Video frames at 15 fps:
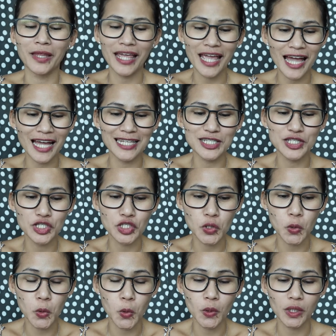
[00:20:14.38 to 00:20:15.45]
yeah,
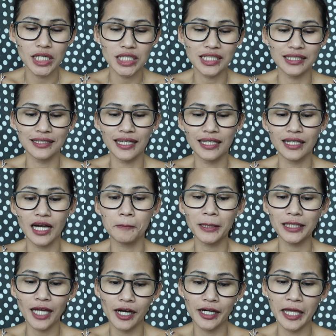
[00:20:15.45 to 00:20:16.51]
so she said, I'm
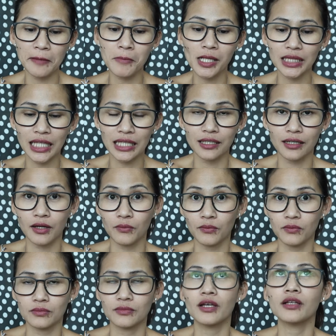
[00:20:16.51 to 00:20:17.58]
a Tara in Maldita,
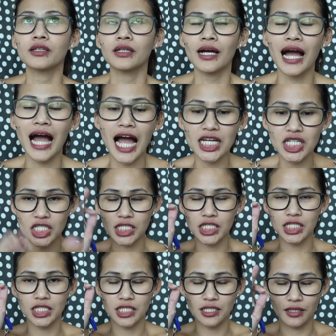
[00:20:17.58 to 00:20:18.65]

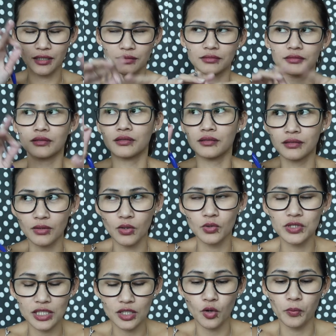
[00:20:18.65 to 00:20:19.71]
hash,
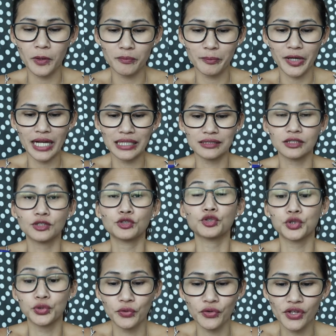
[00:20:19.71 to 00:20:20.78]
close and open parenthesis,
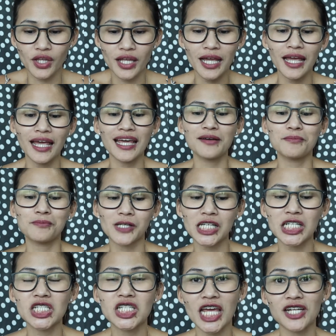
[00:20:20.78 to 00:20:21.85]
truth,
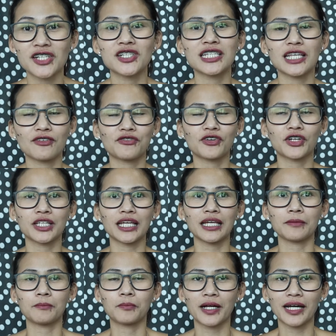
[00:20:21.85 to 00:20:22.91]
but generous and
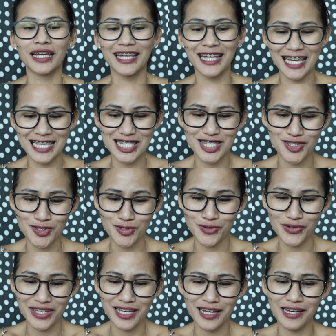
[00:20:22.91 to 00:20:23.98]
funny. But yes,
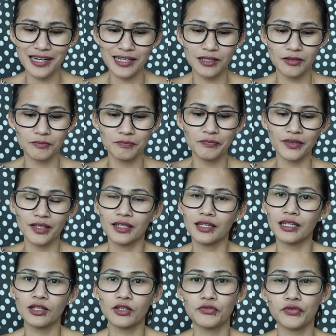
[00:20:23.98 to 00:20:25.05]
so yeah,
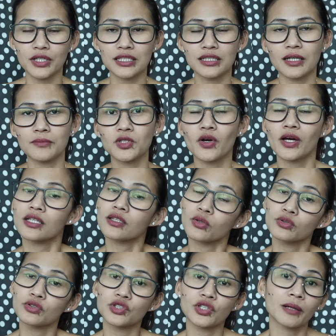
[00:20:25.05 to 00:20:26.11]
not the first time. So I
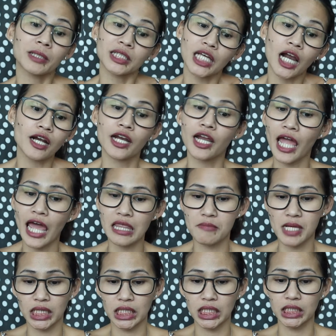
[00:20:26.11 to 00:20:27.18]
told you I'm a Tara and
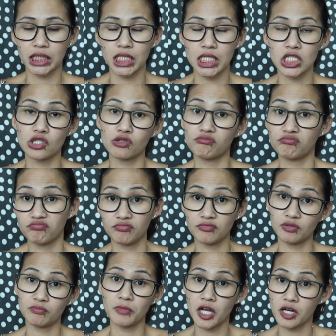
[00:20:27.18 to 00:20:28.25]
Maldita, so
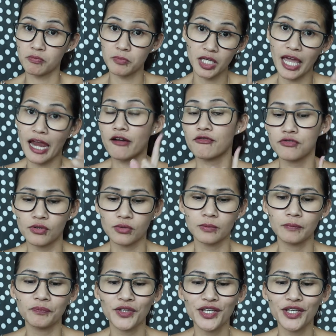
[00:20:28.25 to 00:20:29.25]
better be careful.